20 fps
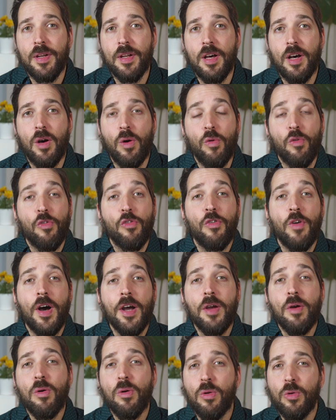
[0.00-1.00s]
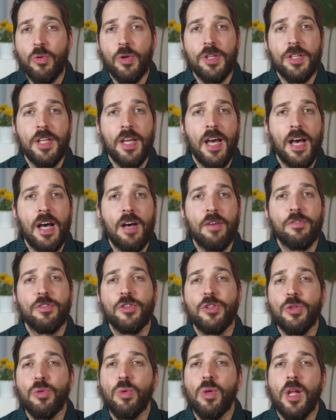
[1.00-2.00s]
now, FiiO already have
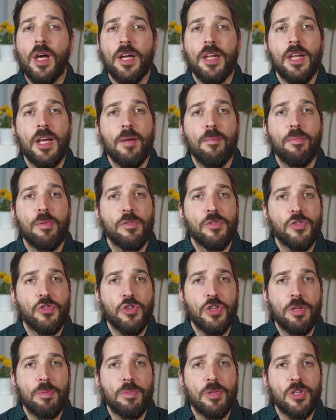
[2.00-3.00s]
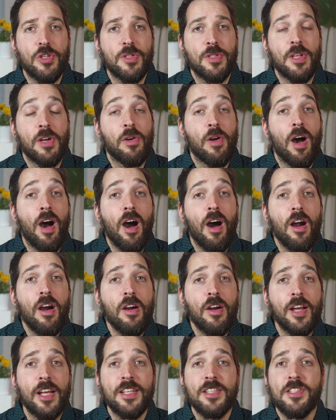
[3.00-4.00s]
two lineup of streamers, their
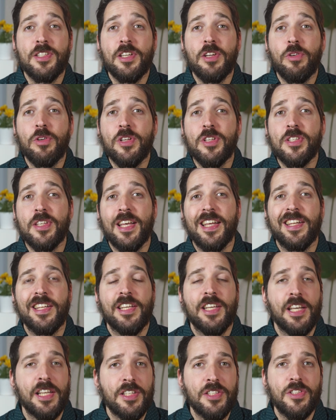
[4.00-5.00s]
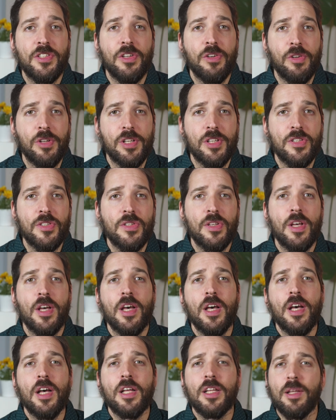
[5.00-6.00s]
R series and K series.
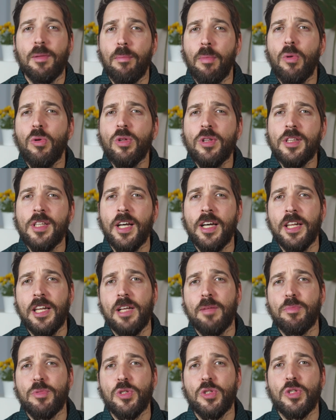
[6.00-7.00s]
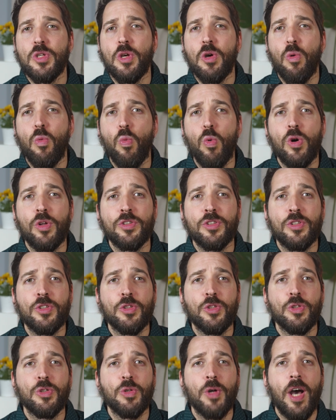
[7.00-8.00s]
The both lineups want
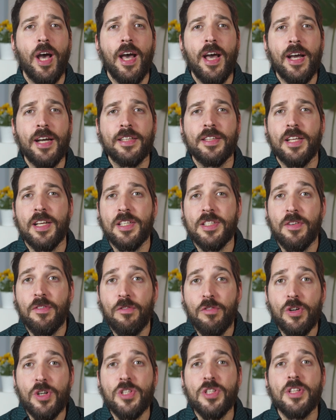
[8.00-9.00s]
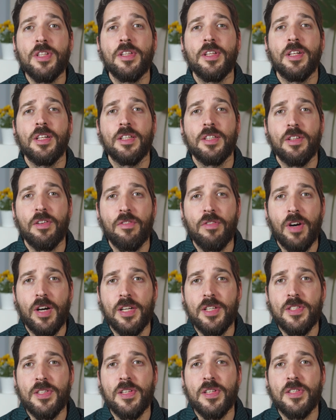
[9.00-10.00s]
to act as a versatile
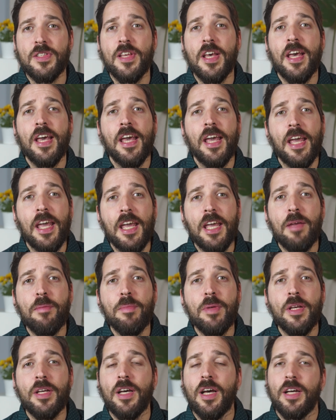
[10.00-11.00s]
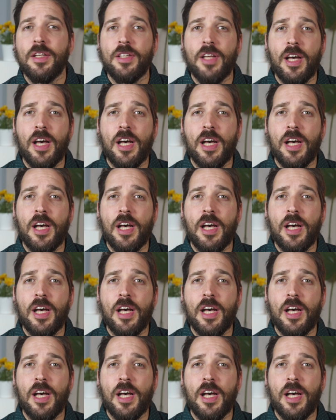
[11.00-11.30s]
devices aiming at the